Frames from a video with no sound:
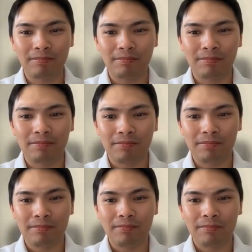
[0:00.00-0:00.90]

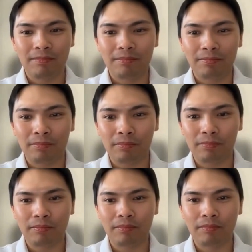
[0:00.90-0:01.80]

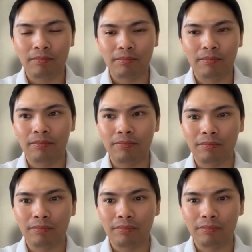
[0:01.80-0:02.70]

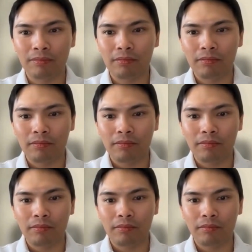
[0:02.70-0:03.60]

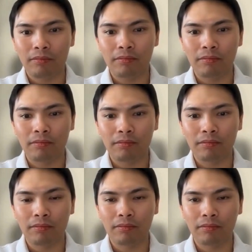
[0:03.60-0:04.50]

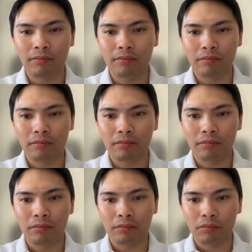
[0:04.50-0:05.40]

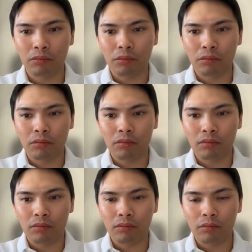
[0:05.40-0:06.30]

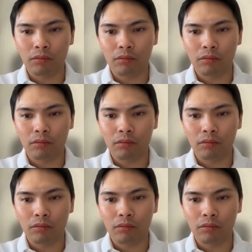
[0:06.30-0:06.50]
(silent)